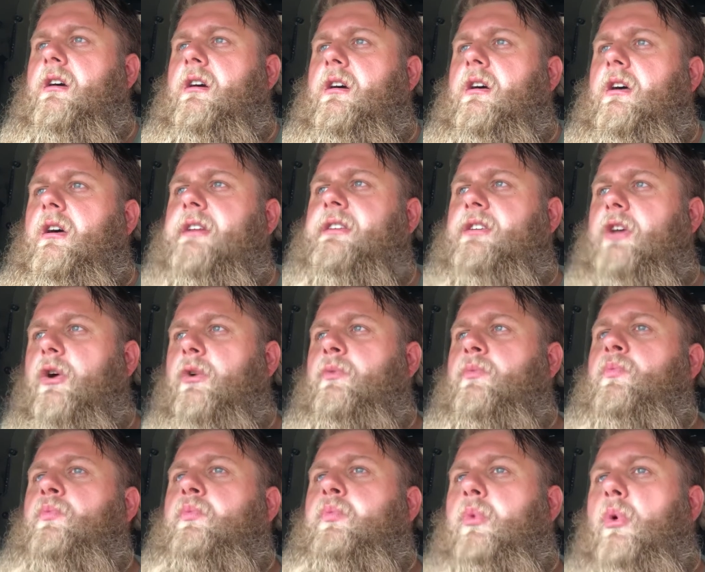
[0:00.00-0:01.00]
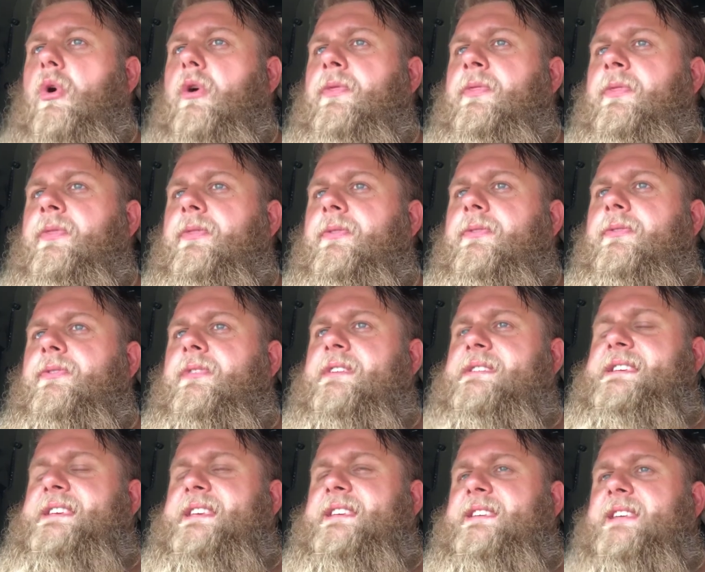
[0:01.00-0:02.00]
I don't want the
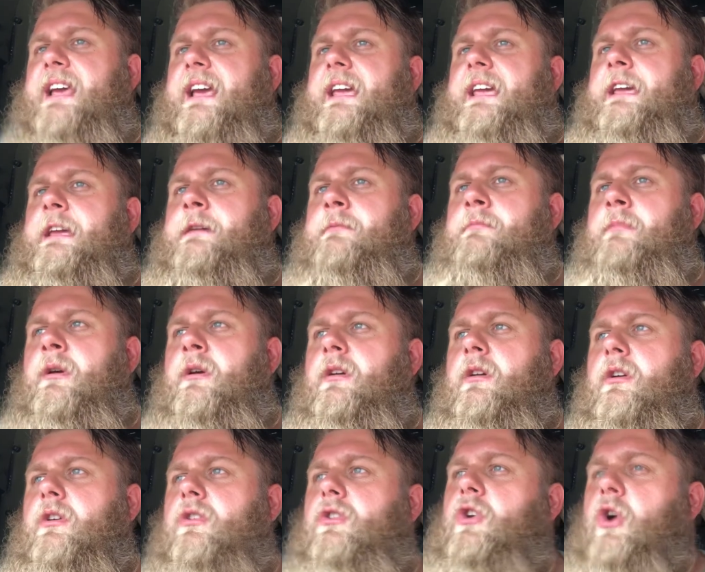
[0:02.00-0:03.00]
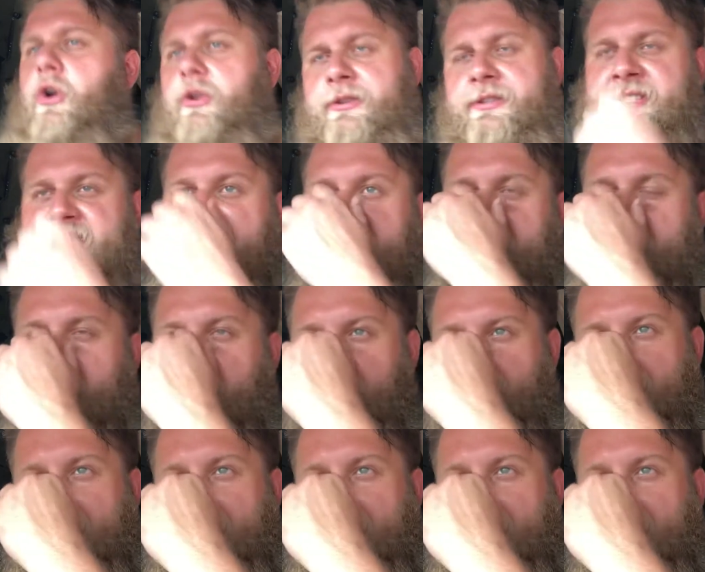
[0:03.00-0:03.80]
same content coming